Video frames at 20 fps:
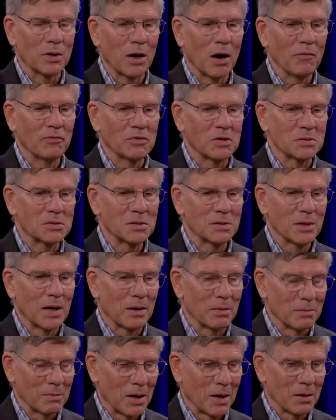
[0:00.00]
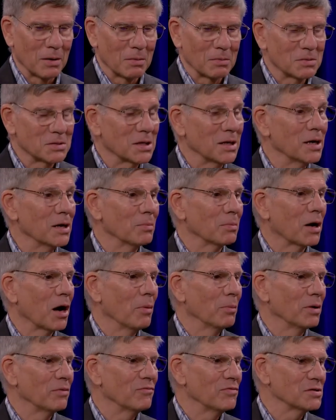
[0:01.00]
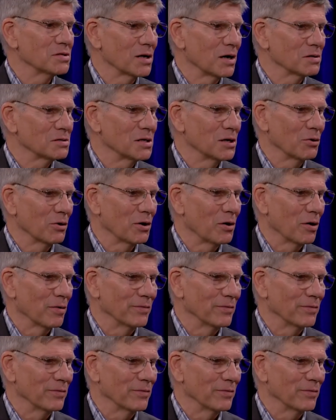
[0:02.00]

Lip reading: love to see him come and visit us here at Harvard.